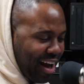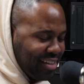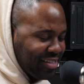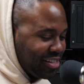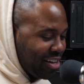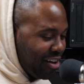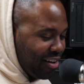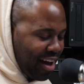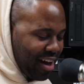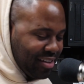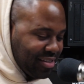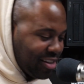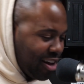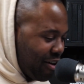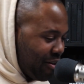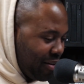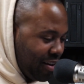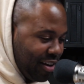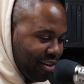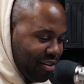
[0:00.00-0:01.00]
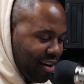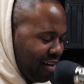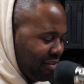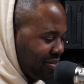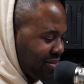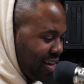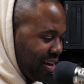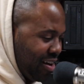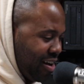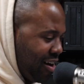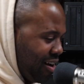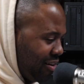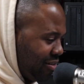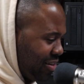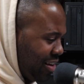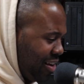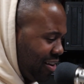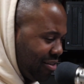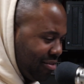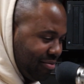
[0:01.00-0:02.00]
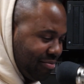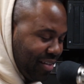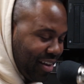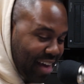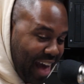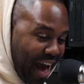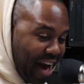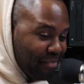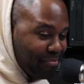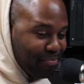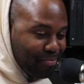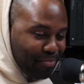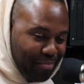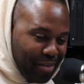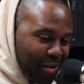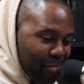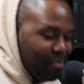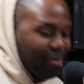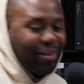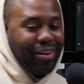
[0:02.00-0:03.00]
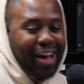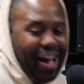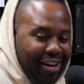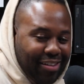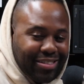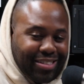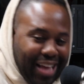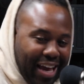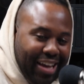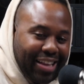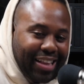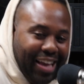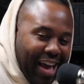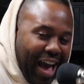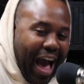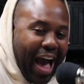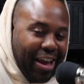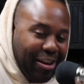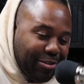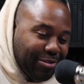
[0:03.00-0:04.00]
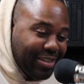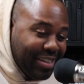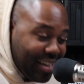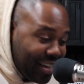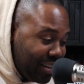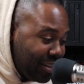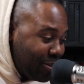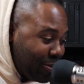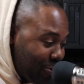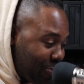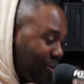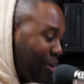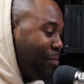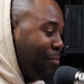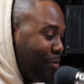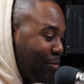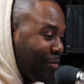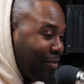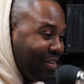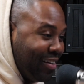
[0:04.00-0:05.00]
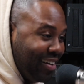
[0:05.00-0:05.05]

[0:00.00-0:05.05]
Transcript: I saw it, and y'all was like, oh, hell. Yeah. I remember it. I was like, I used to get in trouble.